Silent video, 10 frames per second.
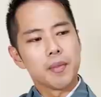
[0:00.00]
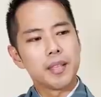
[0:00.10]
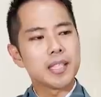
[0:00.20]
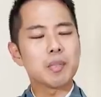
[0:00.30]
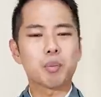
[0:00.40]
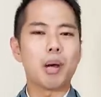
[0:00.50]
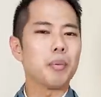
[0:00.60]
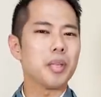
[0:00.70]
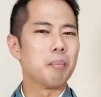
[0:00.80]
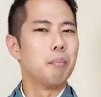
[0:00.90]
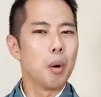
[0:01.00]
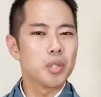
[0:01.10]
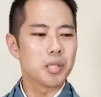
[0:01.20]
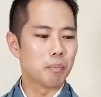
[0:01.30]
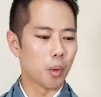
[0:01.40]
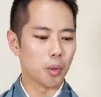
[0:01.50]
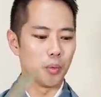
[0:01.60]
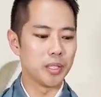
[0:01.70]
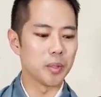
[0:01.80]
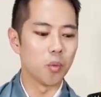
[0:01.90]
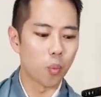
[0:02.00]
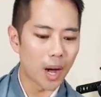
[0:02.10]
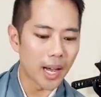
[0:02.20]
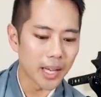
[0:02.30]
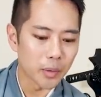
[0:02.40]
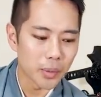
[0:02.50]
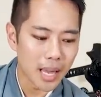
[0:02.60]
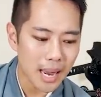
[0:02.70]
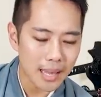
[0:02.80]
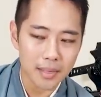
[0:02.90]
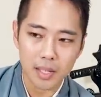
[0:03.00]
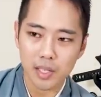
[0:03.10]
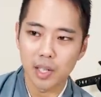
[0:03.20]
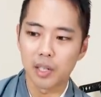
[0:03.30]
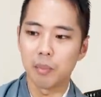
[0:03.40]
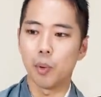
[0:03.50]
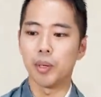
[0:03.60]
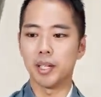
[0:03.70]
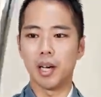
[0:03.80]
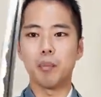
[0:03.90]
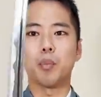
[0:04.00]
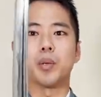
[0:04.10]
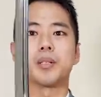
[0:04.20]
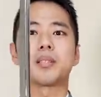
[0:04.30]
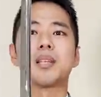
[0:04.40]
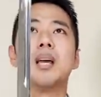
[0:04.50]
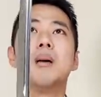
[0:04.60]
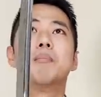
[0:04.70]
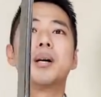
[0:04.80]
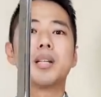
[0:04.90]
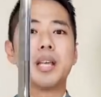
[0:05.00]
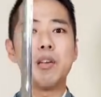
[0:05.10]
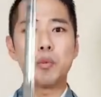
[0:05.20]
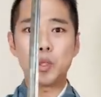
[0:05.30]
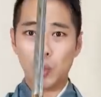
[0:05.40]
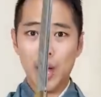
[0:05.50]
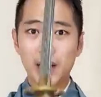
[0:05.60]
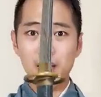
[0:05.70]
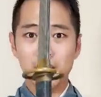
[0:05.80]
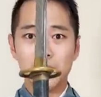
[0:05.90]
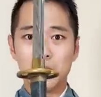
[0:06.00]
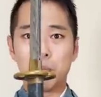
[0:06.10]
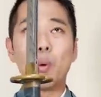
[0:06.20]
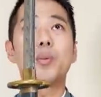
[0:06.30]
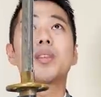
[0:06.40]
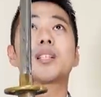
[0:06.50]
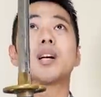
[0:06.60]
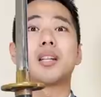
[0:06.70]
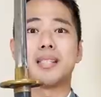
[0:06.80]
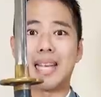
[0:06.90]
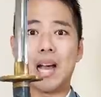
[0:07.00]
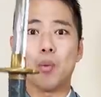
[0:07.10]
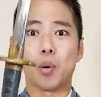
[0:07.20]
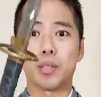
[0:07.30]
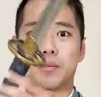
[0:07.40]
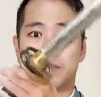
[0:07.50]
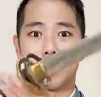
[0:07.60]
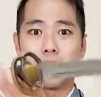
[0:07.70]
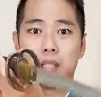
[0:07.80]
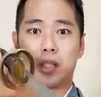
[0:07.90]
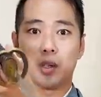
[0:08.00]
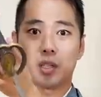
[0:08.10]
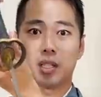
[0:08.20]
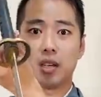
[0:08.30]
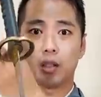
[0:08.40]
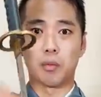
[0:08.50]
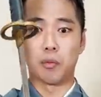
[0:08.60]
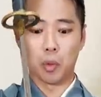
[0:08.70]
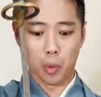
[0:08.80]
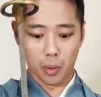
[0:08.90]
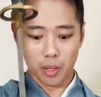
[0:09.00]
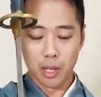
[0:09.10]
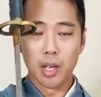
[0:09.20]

This is probably the most important reason why we hand the katana pointing upwards, but if we try to point the katana downwards, here sitting on the floor,